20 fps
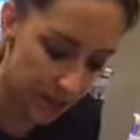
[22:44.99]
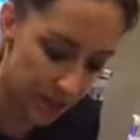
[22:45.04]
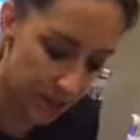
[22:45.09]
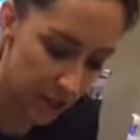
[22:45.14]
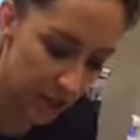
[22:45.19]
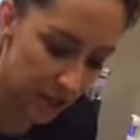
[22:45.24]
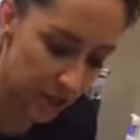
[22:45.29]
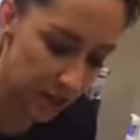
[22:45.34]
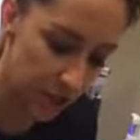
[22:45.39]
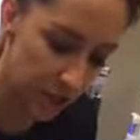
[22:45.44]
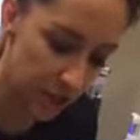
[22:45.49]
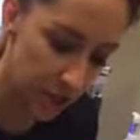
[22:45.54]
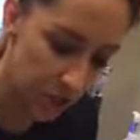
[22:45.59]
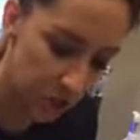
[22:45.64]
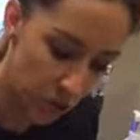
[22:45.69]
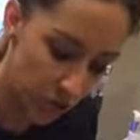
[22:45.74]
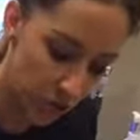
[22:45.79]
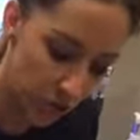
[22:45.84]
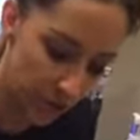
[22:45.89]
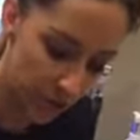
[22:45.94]
is
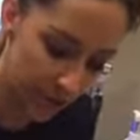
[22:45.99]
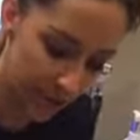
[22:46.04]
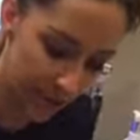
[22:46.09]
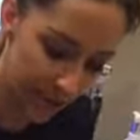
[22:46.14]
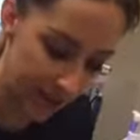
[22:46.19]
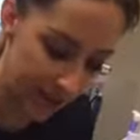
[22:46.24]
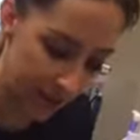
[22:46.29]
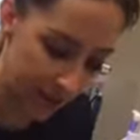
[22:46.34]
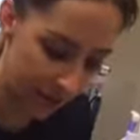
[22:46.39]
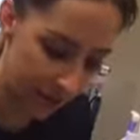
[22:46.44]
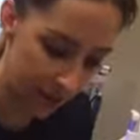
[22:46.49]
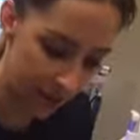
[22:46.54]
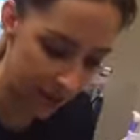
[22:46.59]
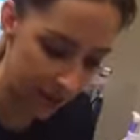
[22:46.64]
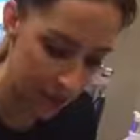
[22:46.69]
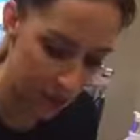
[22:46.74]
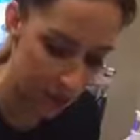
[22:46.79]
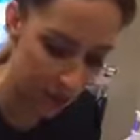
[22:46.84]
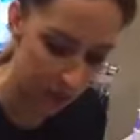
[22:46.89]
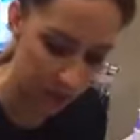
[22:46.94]

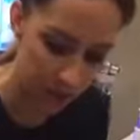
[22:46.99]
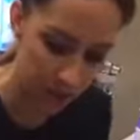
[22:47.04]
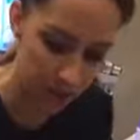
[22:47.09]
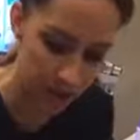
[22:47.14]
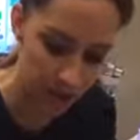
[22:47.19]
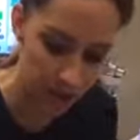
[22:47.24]
$275.